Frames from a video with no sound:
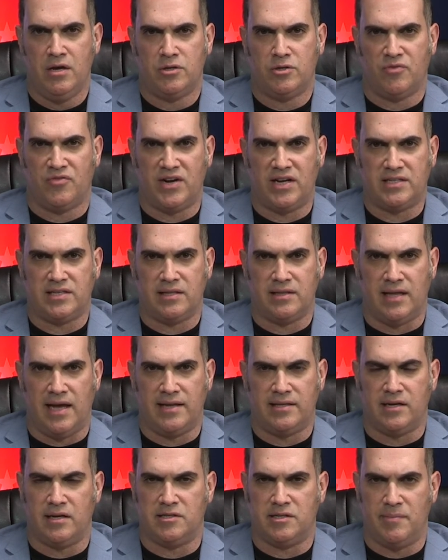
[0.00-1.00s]
Don't forget to
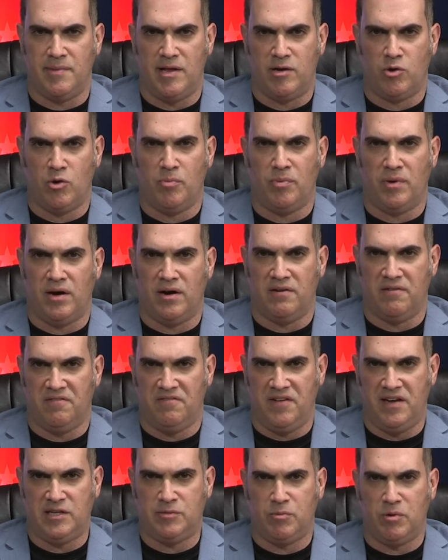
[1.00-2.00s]
like the Hudson Media Group on
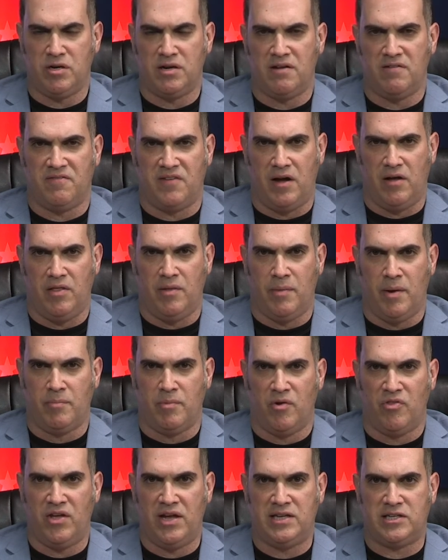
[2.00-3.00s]
Facebook, follow them on
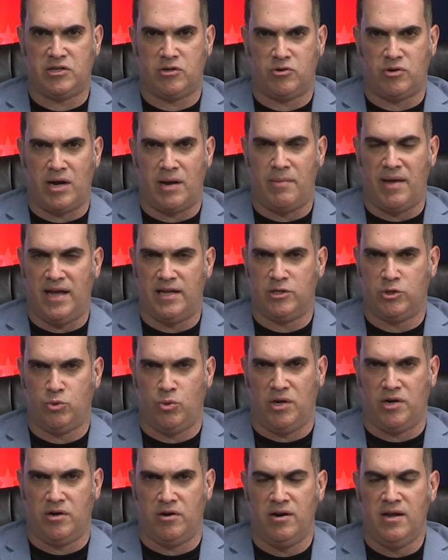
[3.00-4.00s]
both Instagram and
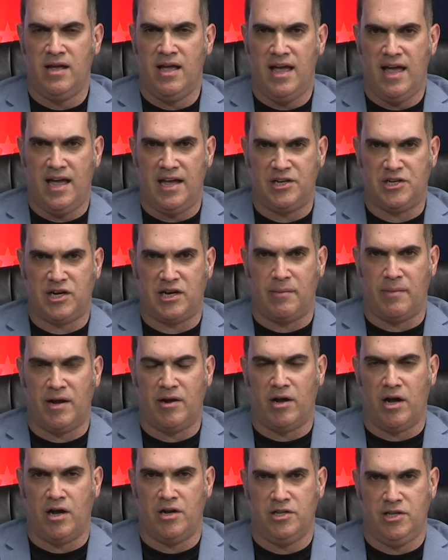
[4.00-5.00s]
Twitter, and check them
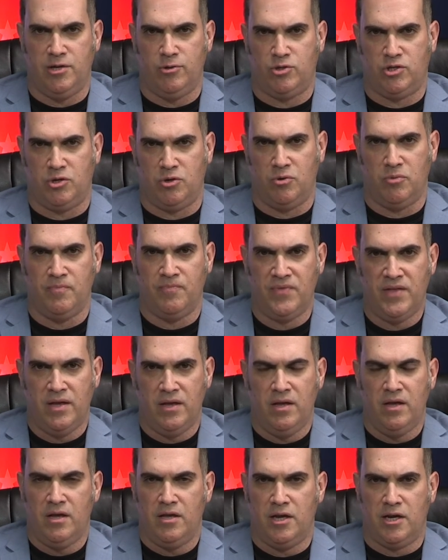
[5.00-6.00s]
out on YouTube.
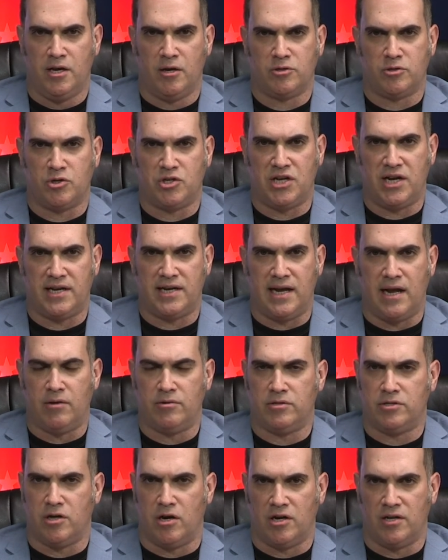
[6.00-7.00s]
You can also check
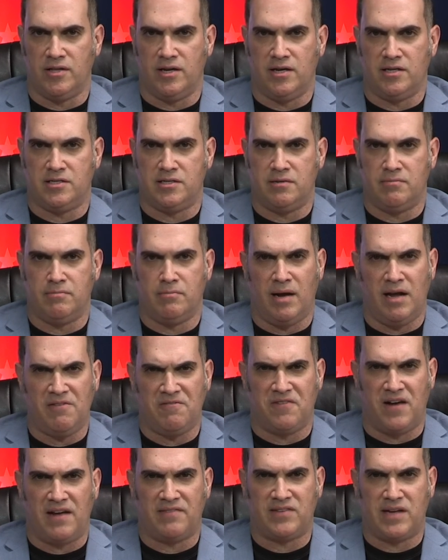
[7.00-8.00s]
out Talking the Hudson, my
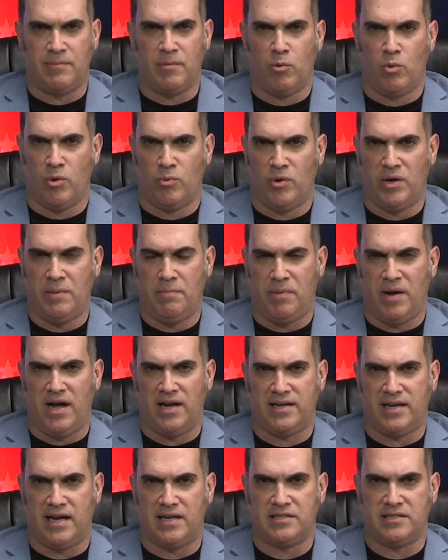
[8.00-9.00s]
5-time award-winning
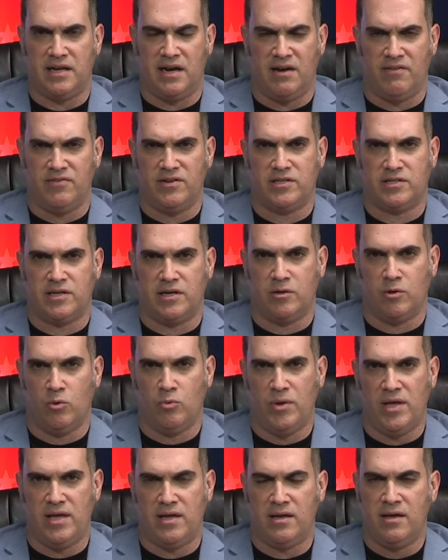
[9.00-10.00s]
podcast, every single
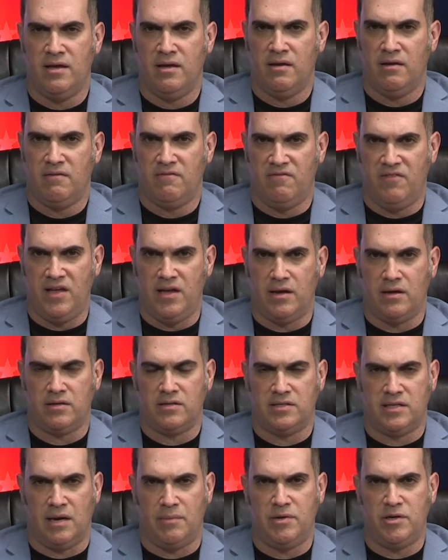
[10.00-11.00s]
week via
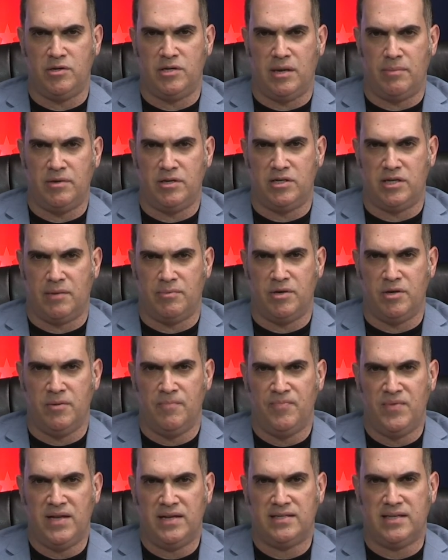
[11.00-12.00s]

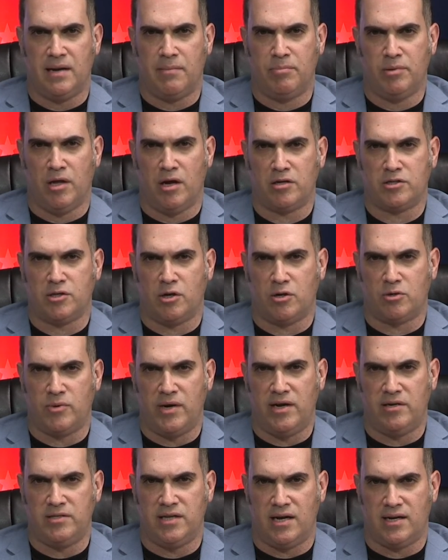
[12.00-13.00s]

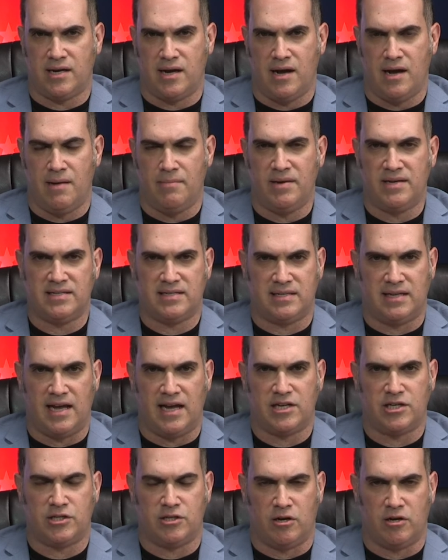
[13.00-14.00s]

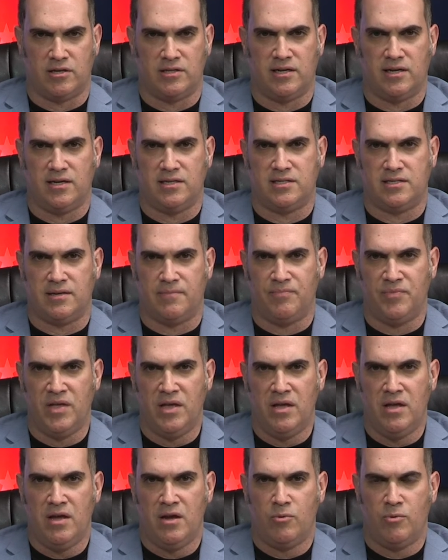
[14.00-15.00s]
www.blogtalkradio.com/talkingthehudson.
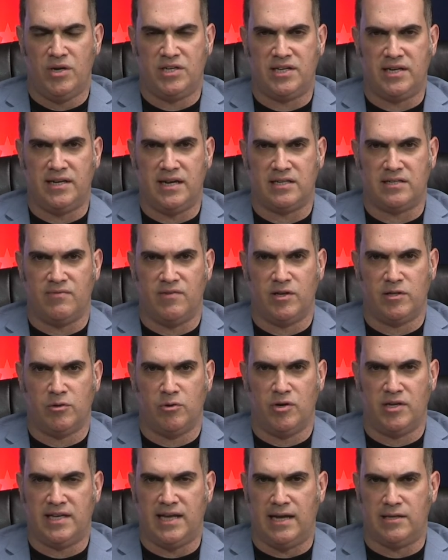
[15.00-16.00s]
Recent guests have
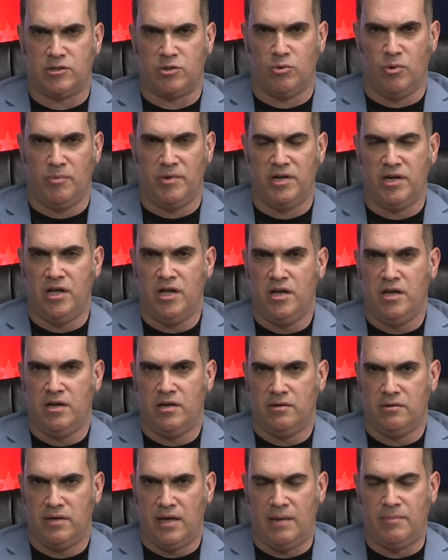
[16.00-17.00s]
included Councilwoman
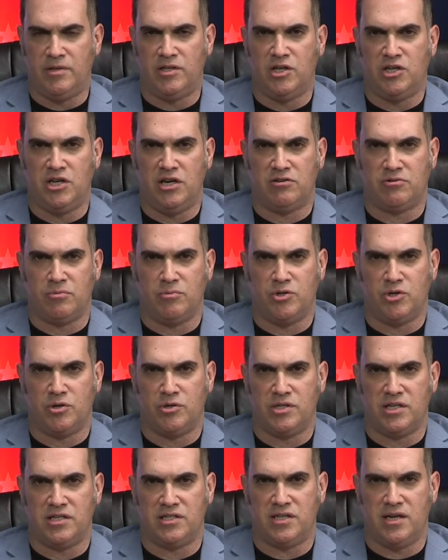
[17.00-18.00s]
Amy DeGees from
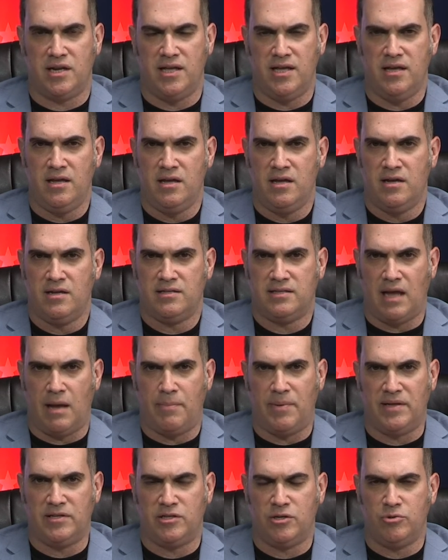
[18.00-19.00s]
Jersey City,
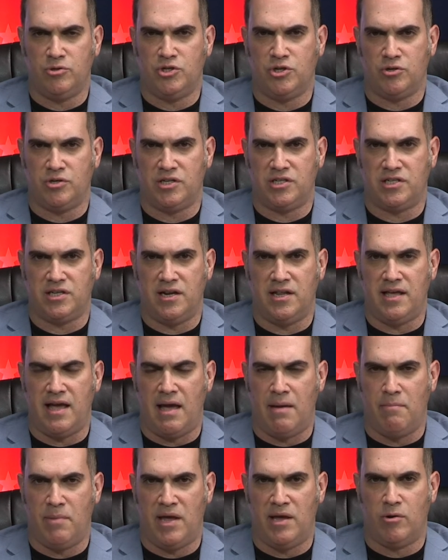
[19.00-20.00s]
tap into Jersey City
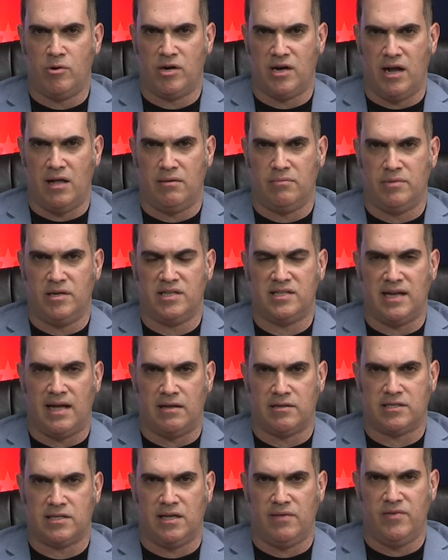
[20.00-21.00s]
and Bayonne columnist
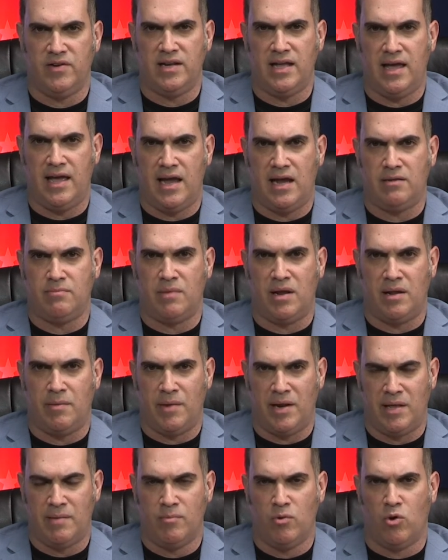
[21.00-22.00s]
Al Sullivan, and many,
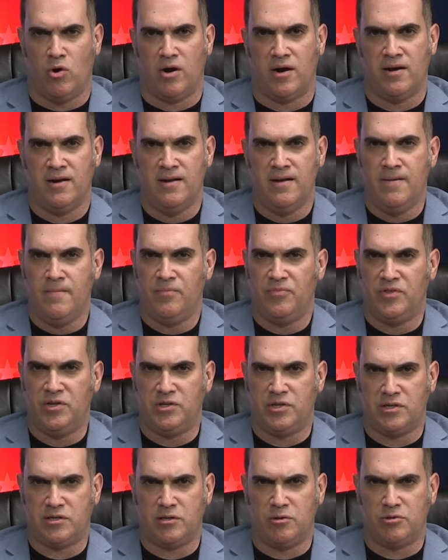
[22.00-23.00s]
many more.
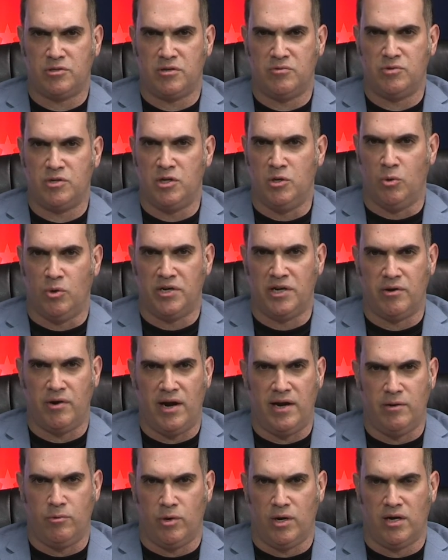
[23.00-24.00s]
These exclusives you won't hear
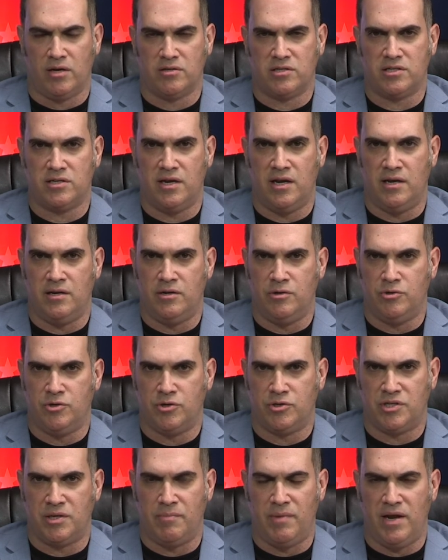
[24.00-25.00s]
anywhere else in New
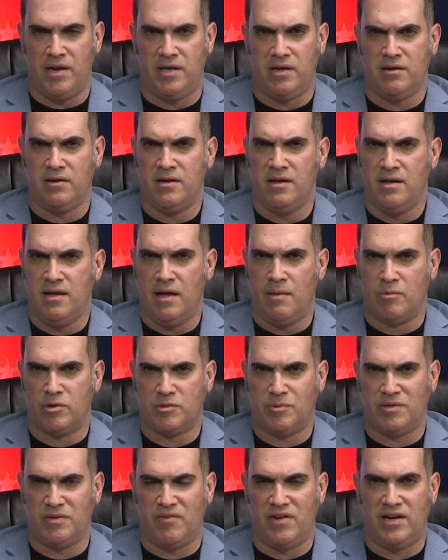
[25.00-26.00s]
Jersey media, and more
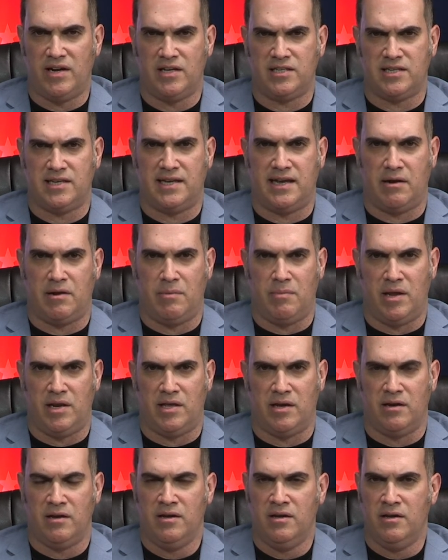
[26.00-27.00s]
specifically in Hudson County
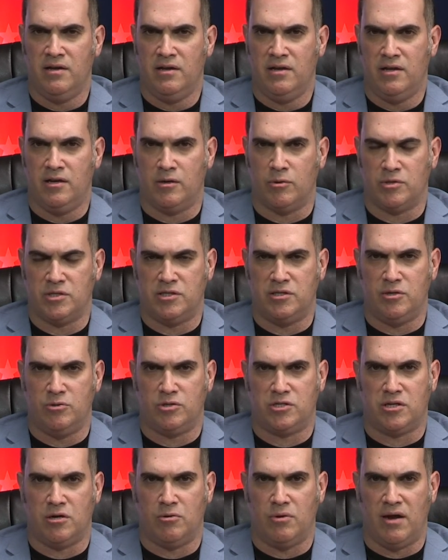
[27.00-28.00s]
media. You can always do
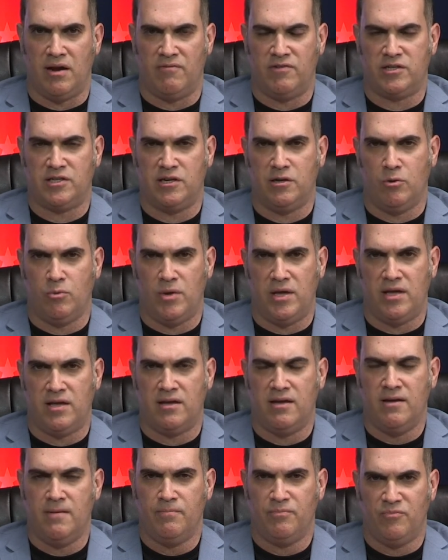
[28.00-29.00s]
so every single
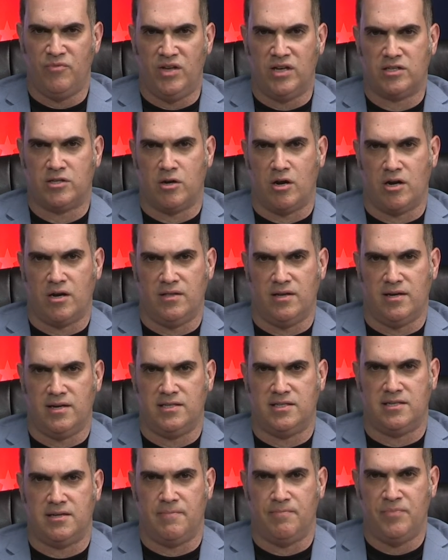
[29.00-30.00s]
week via Talk on the
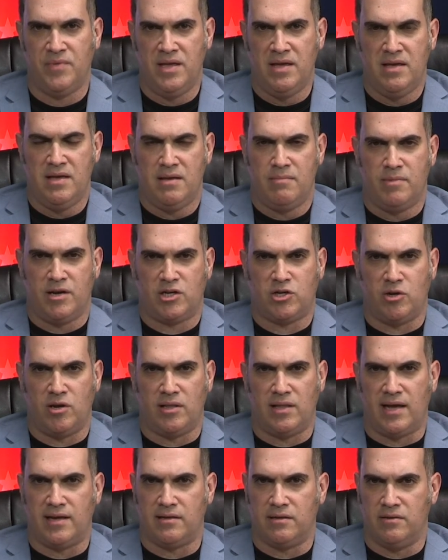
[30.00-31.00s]
Hudson. Make sure
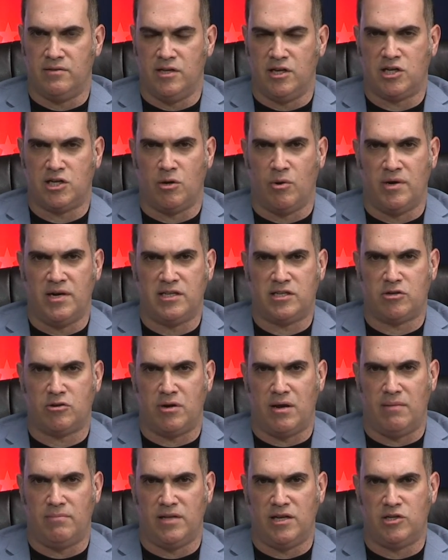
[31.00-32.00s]
you like this show on
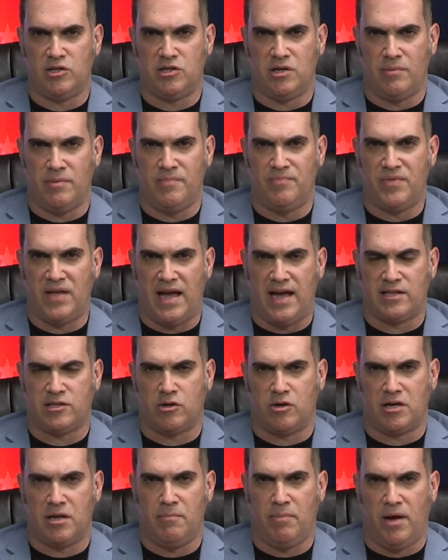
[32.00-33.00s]
Instagram, ladies and gentlemen, at
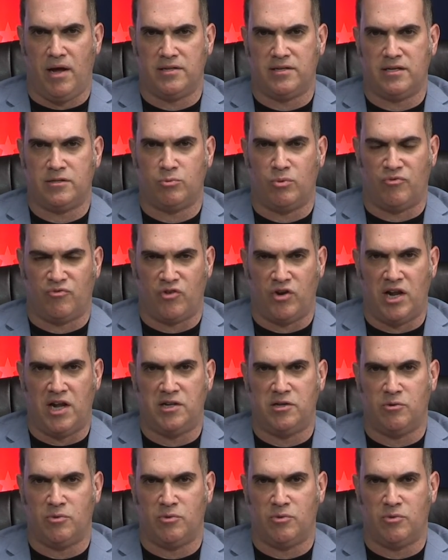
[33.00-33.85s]
Talking Politics with Fernando